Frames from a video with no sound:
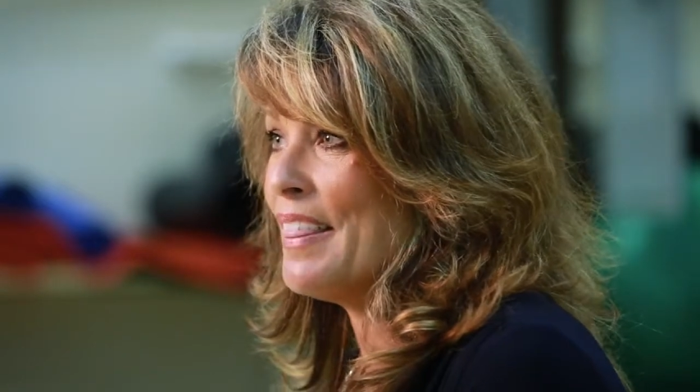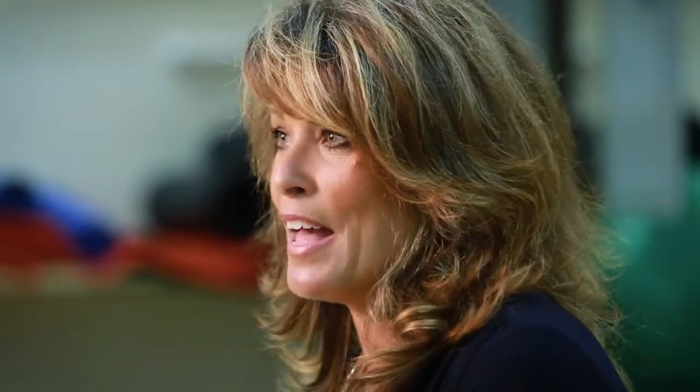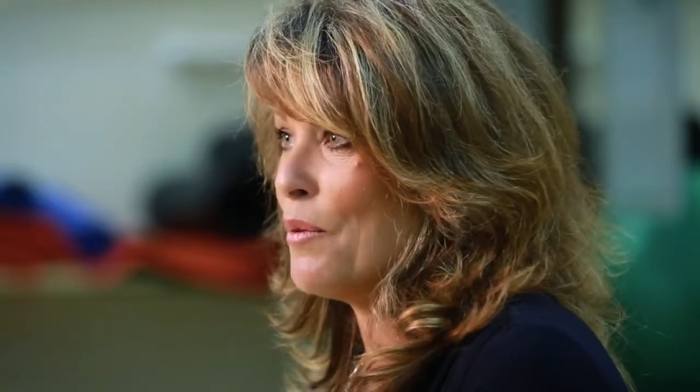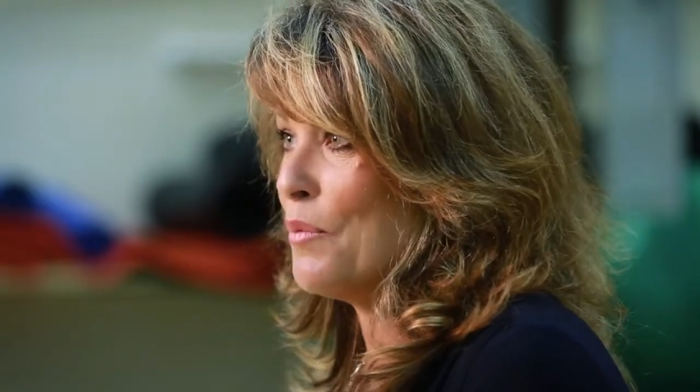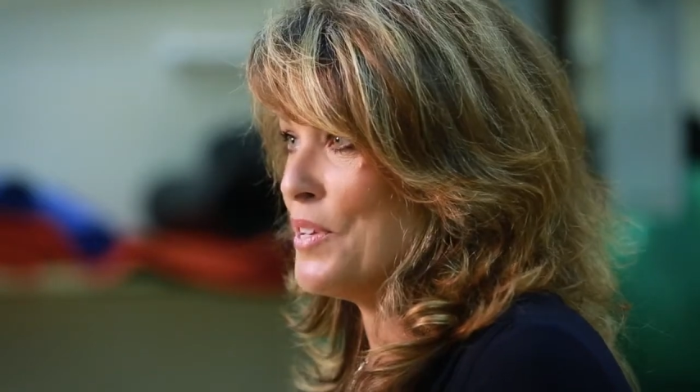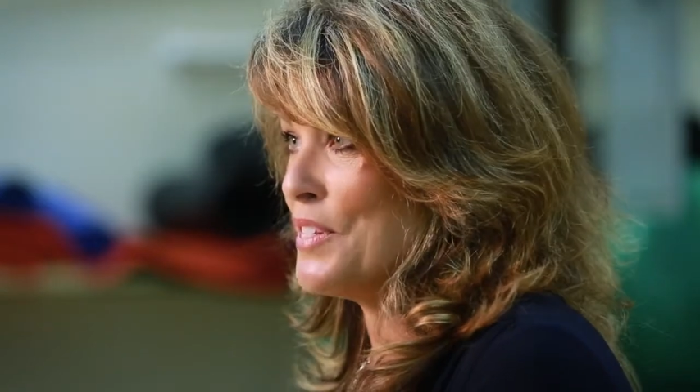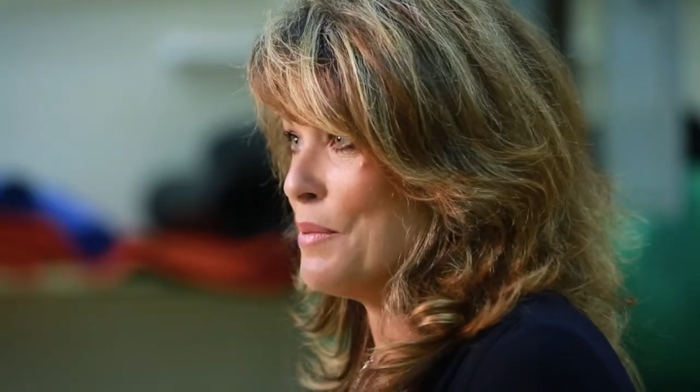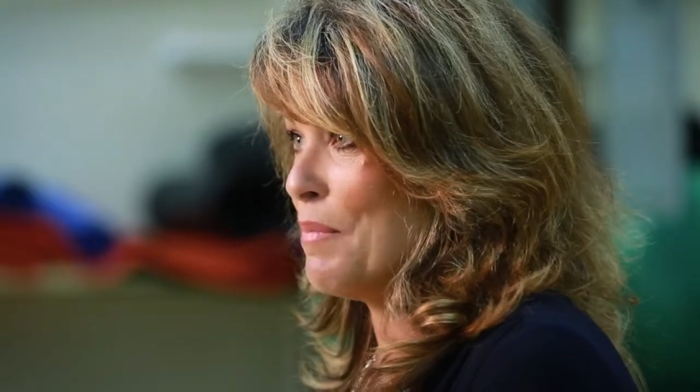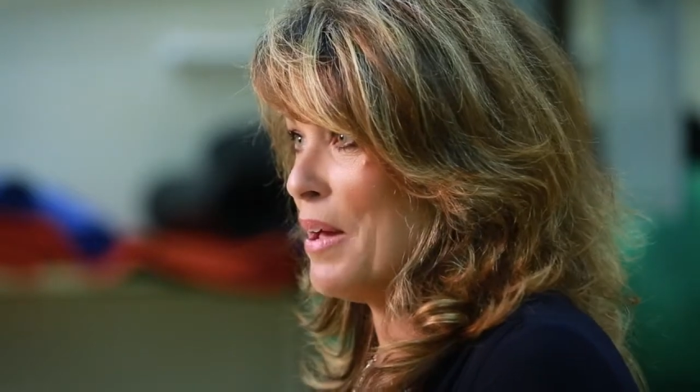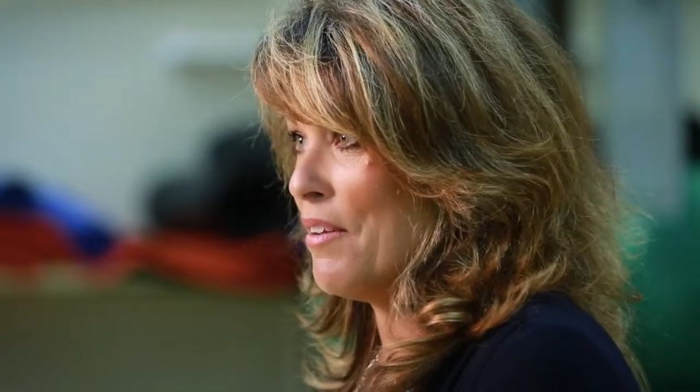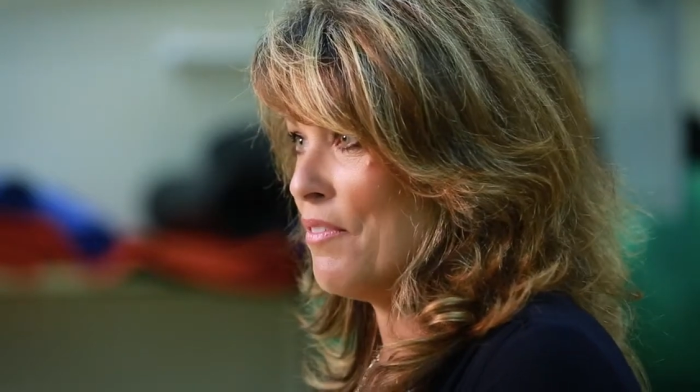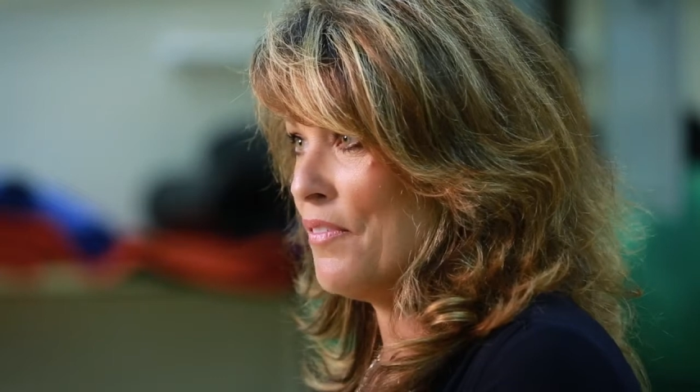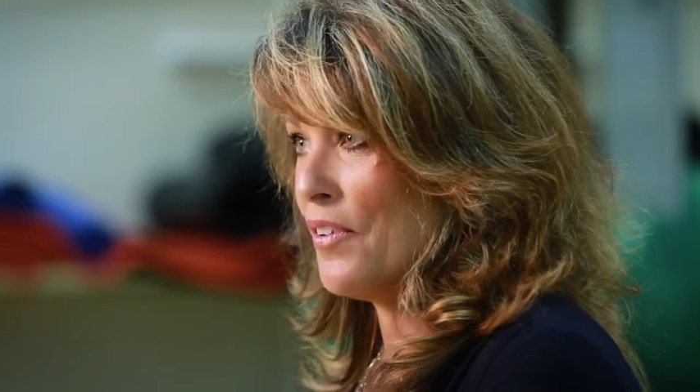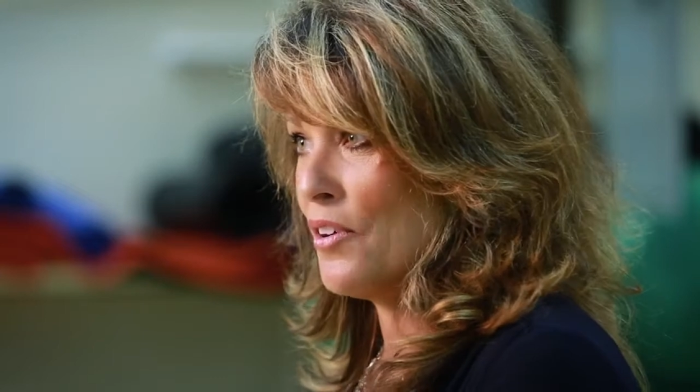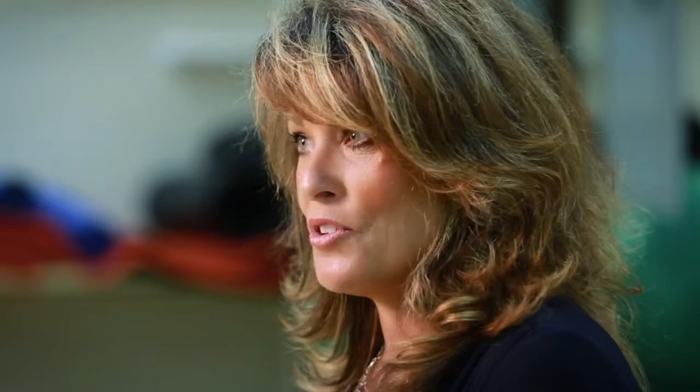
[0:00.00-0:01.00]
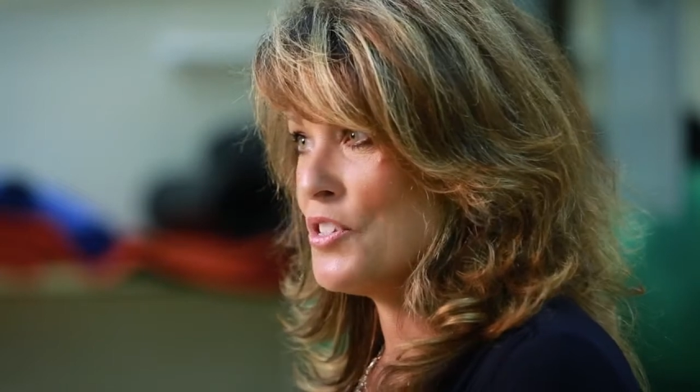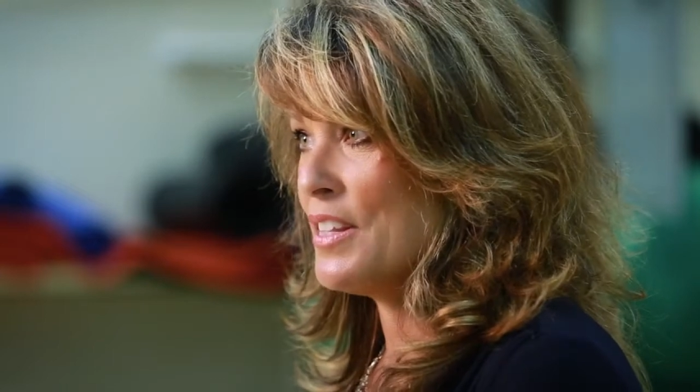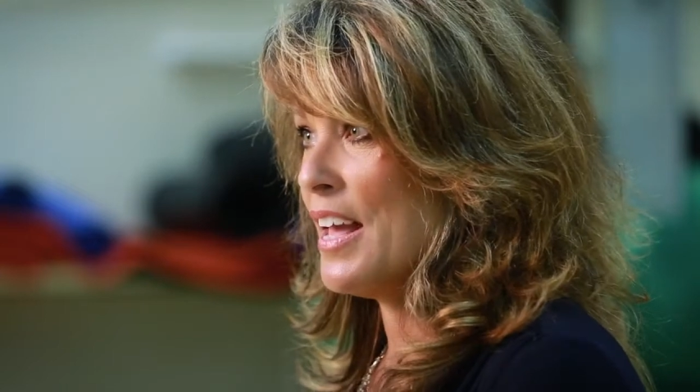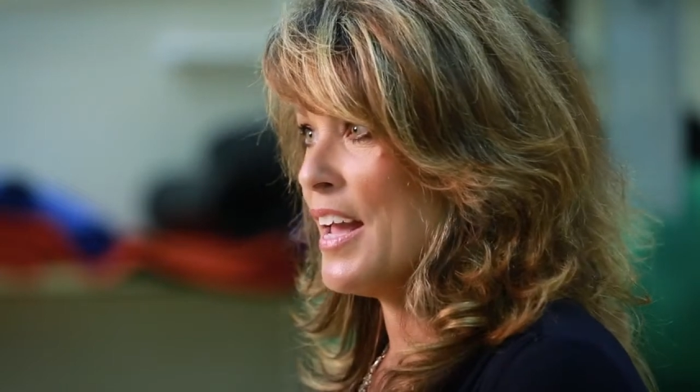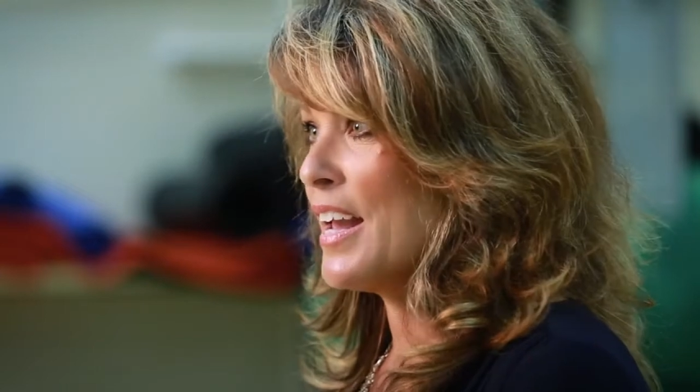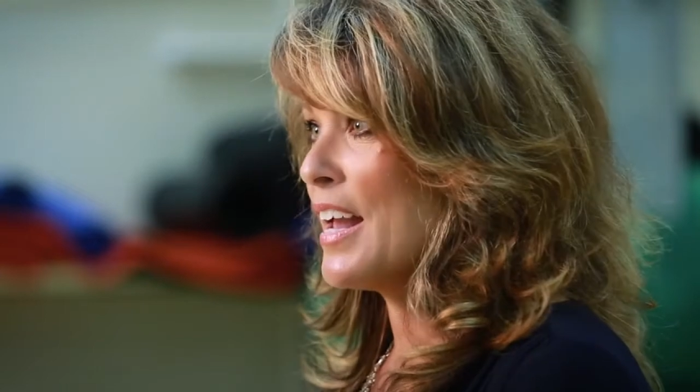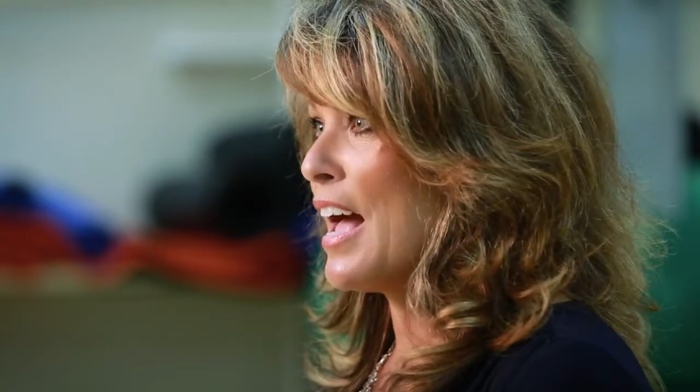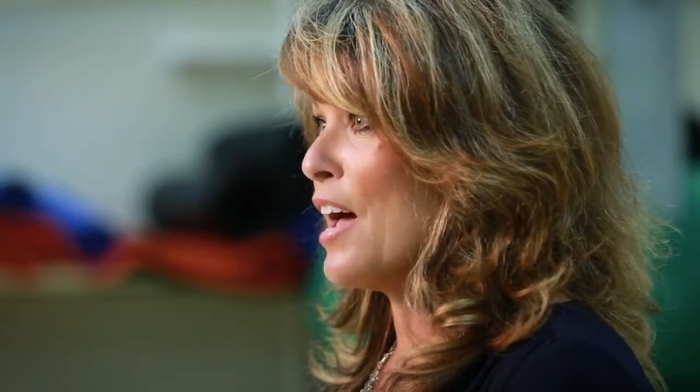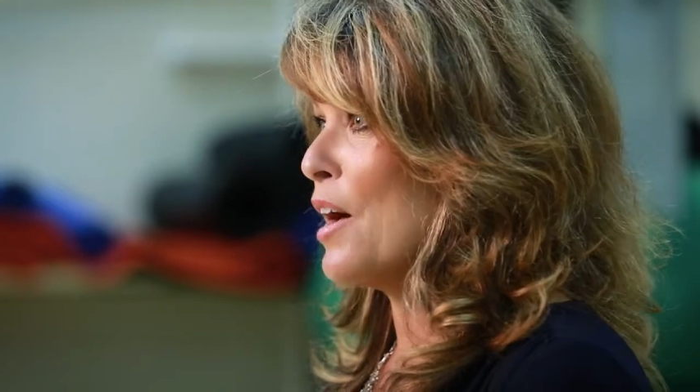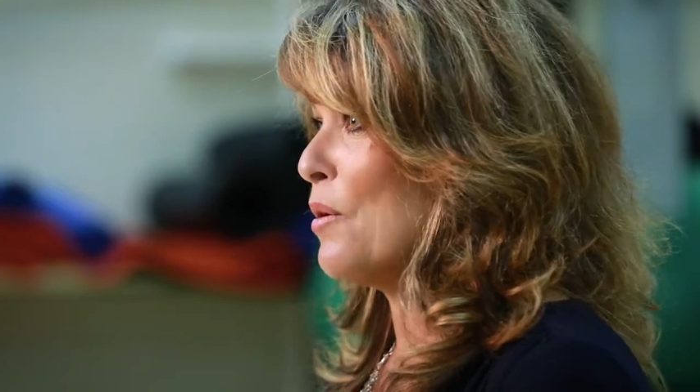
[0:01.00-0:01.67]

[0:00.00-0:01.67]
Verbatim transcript: That was my first thing.